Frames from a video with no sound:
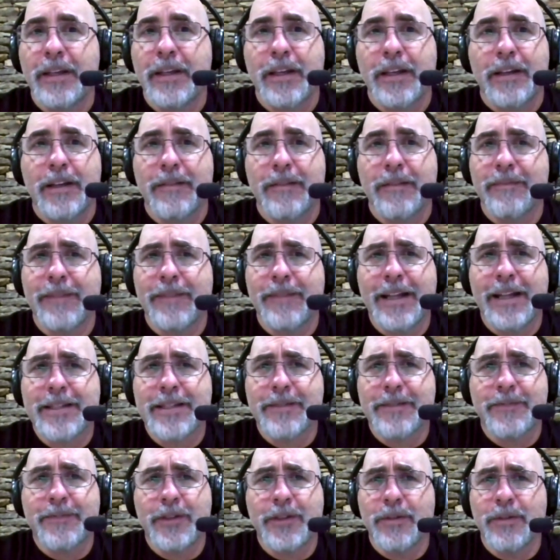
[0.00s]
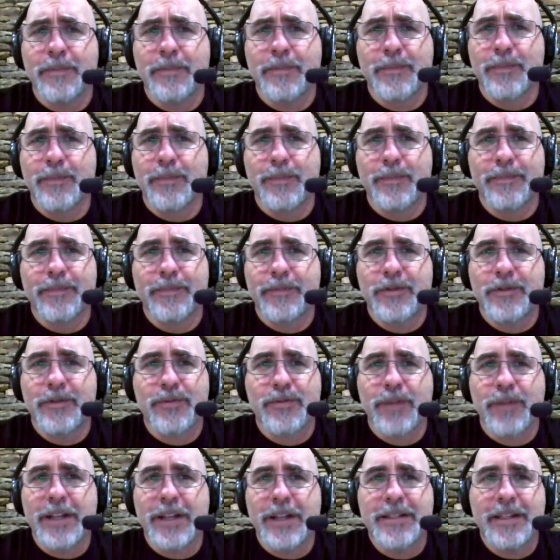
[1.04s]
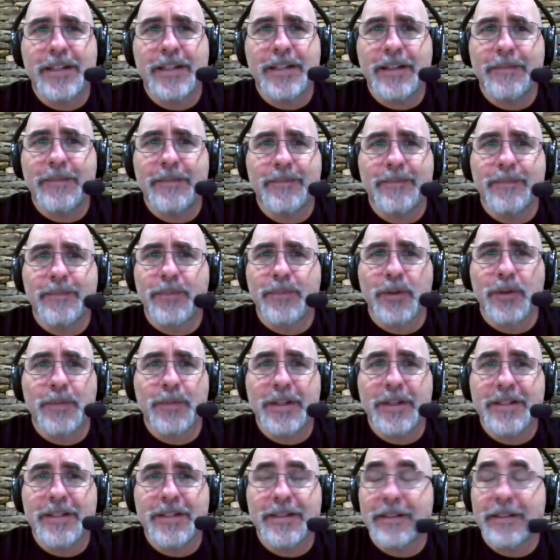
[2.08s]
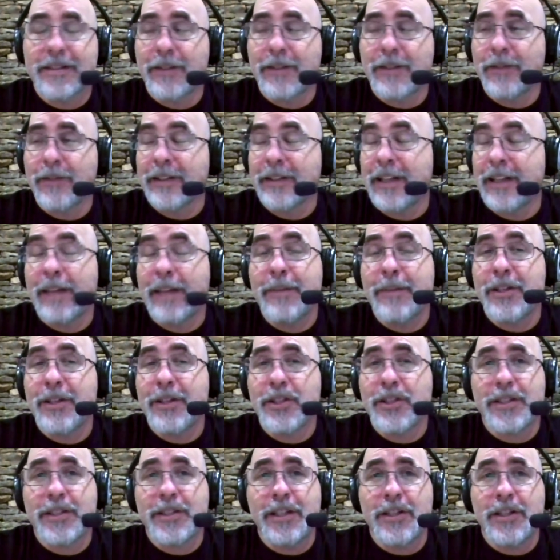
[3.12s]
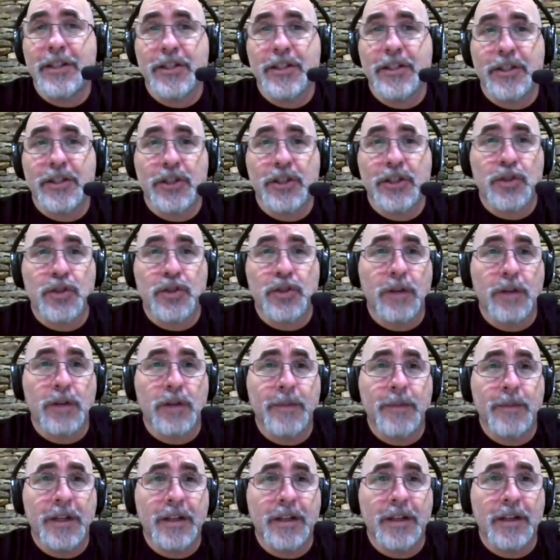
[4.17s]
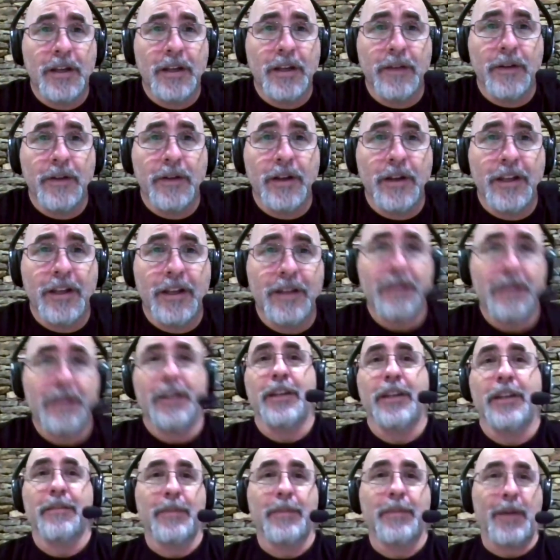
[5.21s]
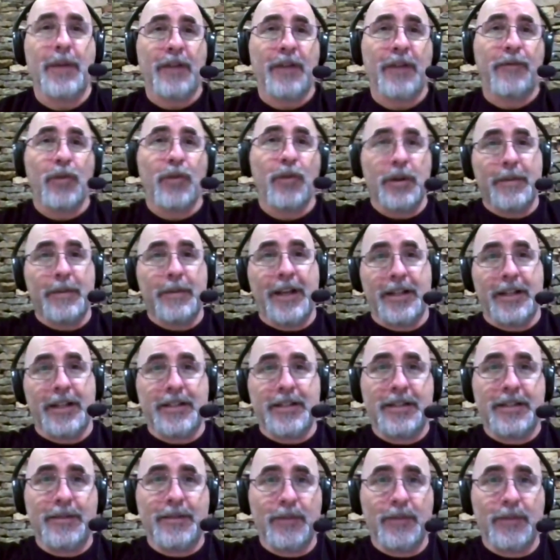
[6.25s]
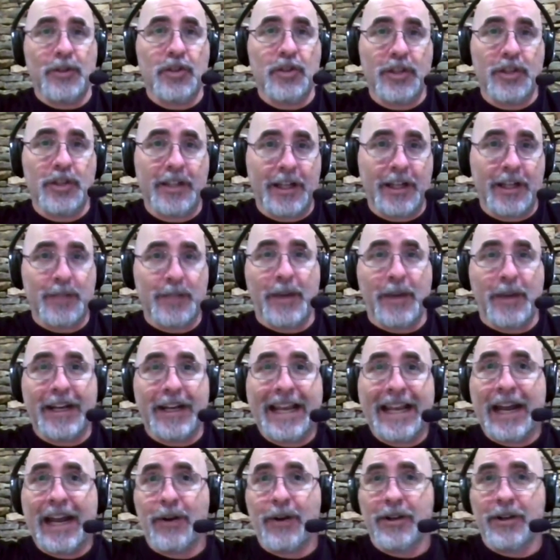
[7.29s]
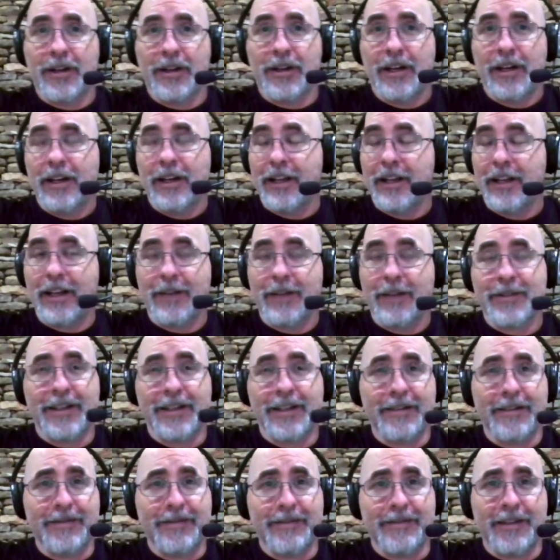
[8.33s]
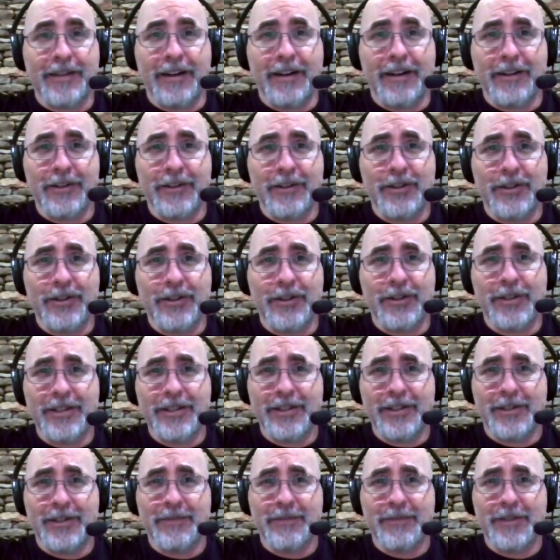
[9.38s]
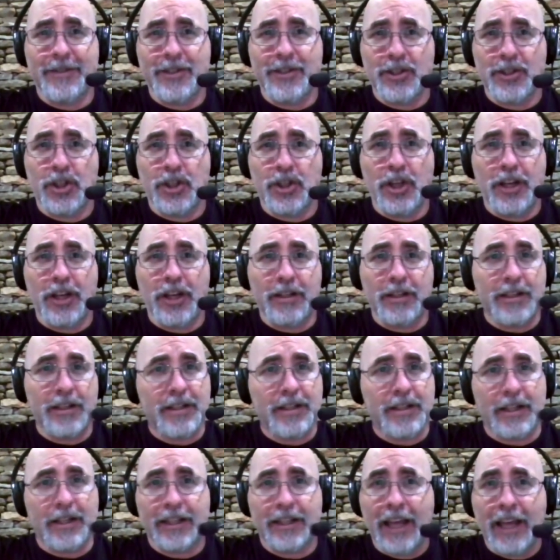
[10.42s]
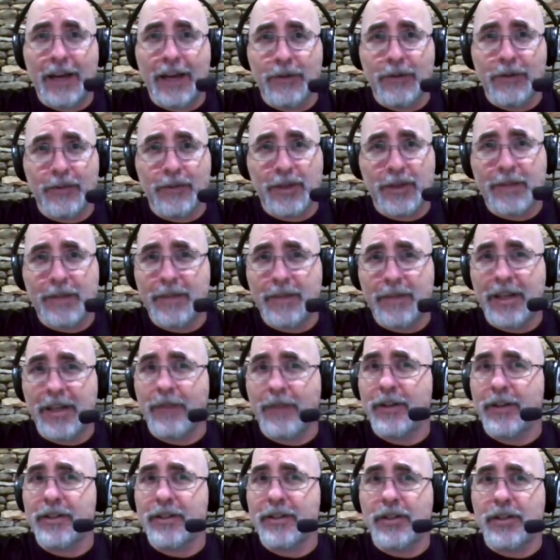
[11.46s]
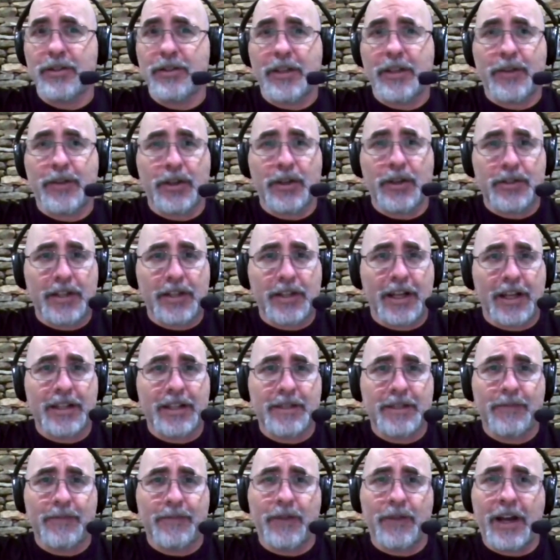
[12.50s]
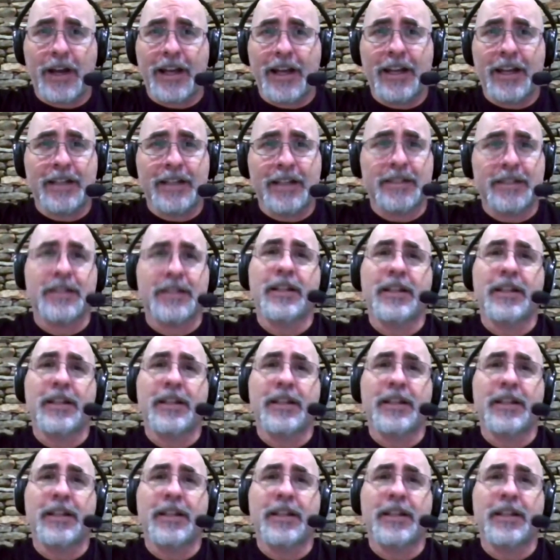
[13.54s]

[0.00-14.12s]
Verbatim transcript: lots of you know crazy burpees and stuff like that. I mean, just he just destroyed me uh, in in about 40 minutes when usually takes about an hour. And I was like, darn, dude, this is this is good. And he's like, yeah, well, we can meet every Tuesday, Thursdays, and Fridays